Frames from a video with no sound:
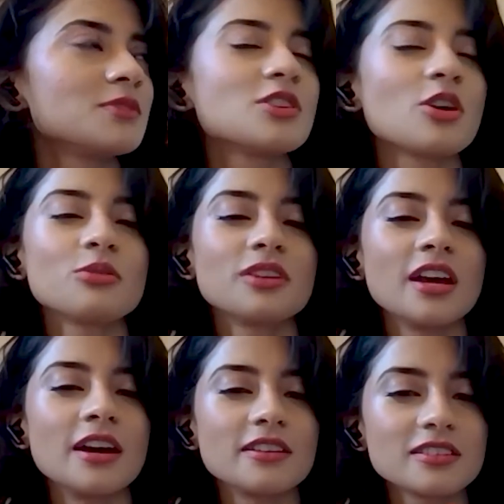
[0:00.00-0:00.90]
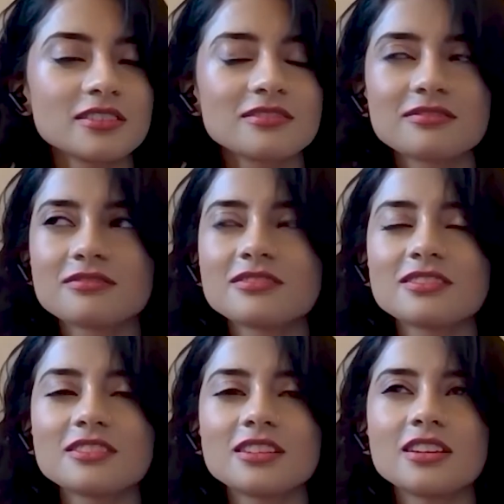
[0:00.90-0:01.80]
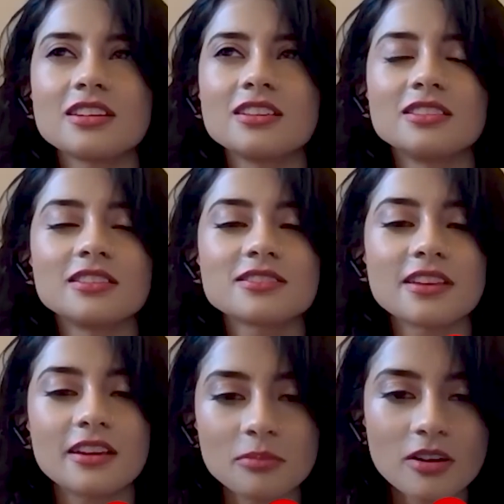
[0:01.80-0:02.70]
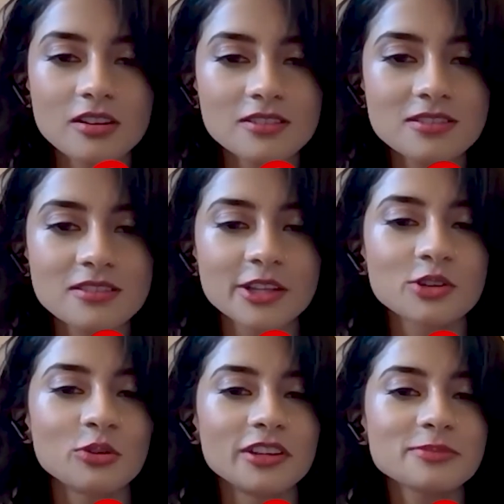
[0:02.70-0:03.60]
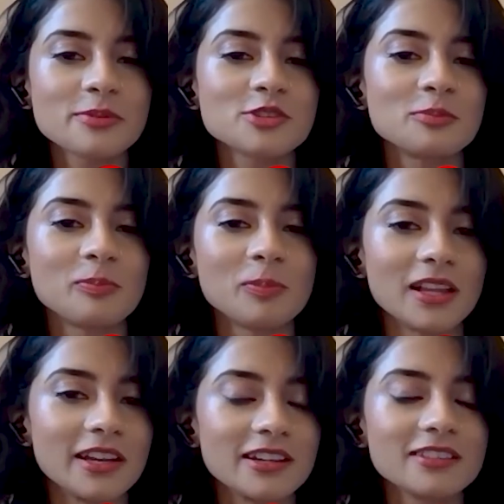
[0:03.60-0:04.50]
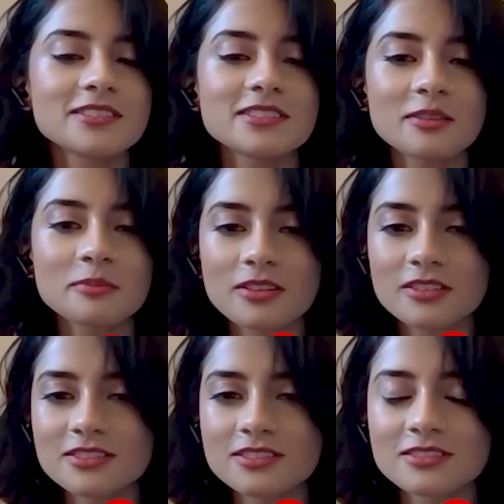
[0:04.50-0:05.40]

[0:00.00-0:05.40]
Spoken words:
"Don't edit in the sandbox. Like you're only supposed to play in the sandbox,